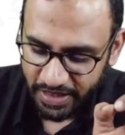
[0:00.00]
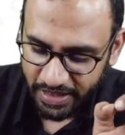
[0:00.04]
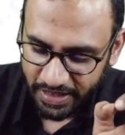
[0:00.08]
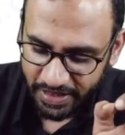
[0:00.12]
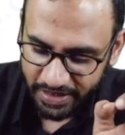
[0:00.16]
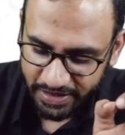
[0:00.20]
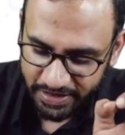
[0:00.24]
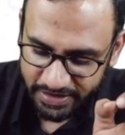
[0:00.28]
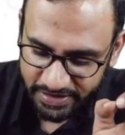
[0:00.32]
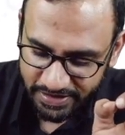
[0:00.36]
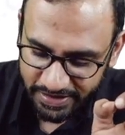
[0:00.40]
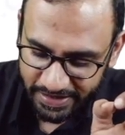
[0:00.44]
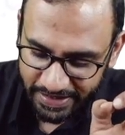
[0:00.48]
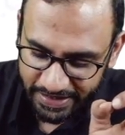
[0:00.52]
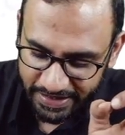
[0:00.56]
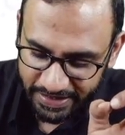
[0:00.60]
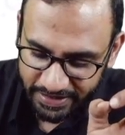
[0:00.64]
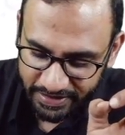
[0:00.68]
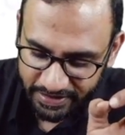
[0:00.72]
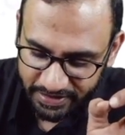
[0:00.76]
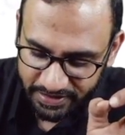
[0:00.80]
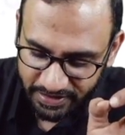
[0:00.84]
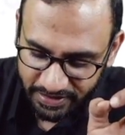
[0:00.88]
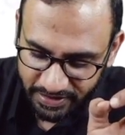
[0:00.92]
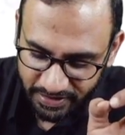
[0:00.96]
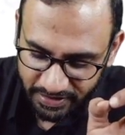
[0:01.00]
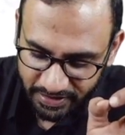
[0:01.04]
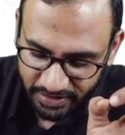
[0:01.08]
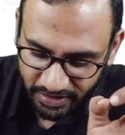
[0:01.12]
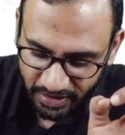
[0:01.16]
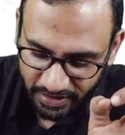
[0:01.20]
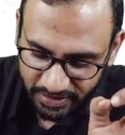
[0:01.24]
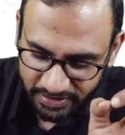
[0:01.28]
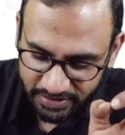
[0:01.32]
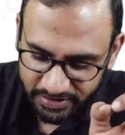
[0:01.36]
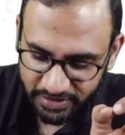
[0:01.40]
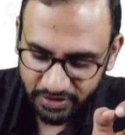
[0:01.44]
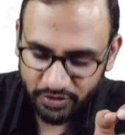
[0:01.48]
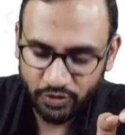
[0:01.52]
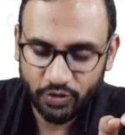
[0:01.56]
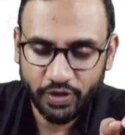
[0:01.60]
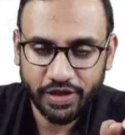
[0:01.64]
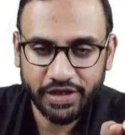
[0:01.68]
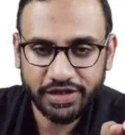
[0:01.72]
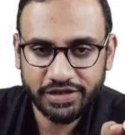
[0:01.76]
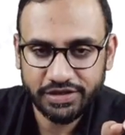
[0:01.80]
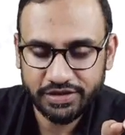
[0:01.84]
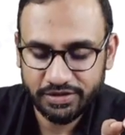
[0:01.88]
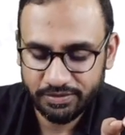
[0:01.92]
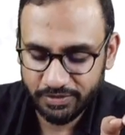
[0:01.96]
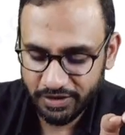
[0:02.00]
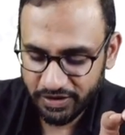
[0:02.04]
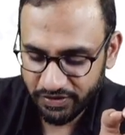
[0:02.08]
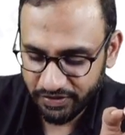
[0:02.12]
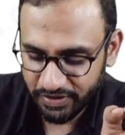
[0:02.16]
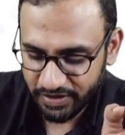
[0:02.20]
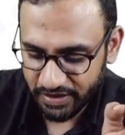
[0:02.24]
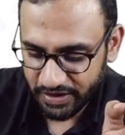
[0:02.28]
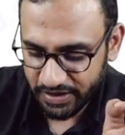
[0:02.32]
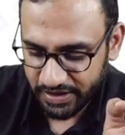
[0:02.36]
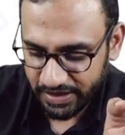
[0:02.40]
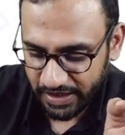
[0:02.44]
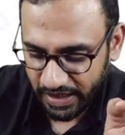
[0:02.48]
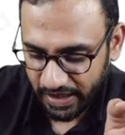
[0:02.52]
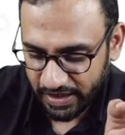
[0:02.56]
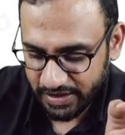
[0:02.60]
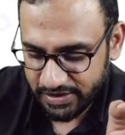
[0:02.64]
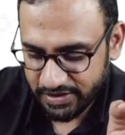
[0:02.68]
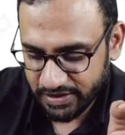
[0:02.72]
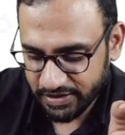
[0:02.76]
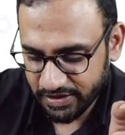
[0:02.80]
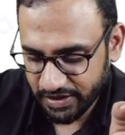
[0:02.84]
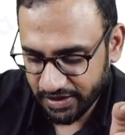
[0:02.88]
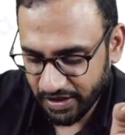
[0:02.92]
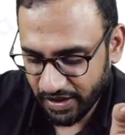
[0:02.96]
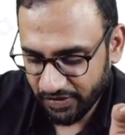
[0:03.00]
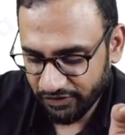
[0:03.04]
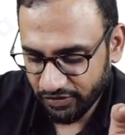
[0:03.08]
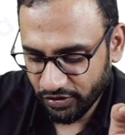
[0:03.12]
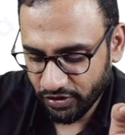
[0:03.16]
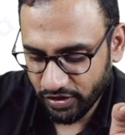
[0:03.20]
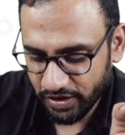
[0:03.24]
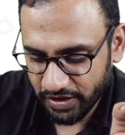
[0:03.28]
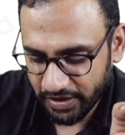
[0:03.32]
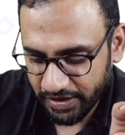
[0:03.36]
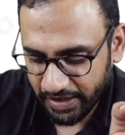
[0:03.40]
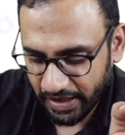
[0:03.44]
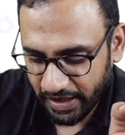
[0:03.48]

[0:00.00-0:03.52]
It is intertarsal location between the talus and the navicular,